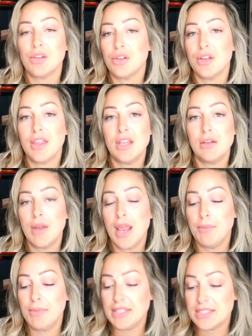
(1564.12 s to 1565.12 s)
cycle
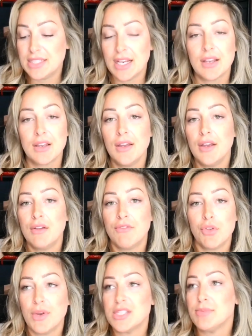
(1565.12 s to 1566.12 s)
and be sick
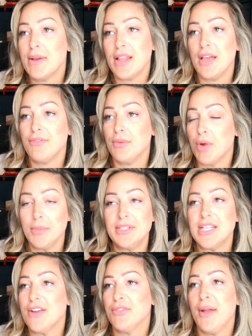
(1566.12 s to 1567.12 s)
for the rest of my life and
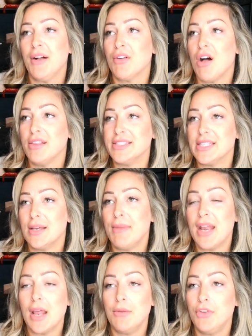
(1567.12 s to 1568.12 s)
probably die from
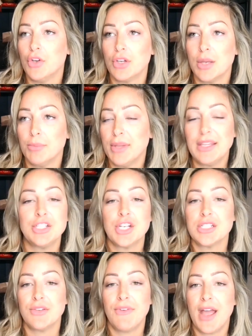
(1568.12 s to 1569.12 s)
alcoholism, and I'd feel completely
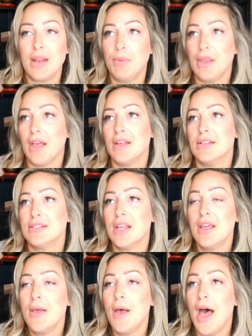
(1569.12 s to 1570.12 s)
justified because
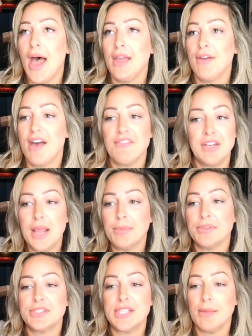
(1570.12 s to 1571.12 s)
I have
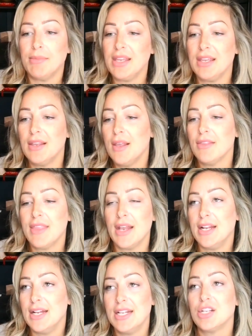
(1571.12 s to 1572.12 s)
enablers tell me
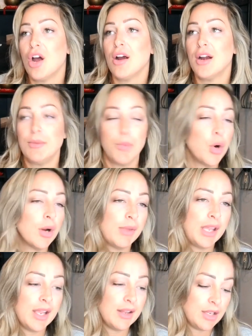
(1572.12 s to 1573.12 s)
that it is hard and poor
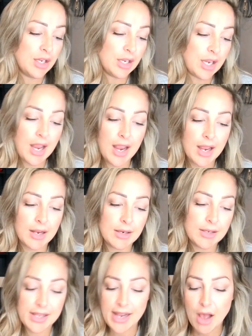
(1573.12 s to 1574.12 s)
me,
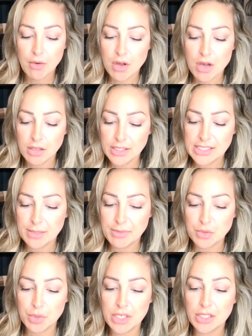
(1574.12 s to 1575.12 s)
and alcoholism
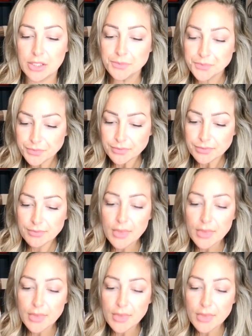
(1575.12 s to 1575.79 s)
is real.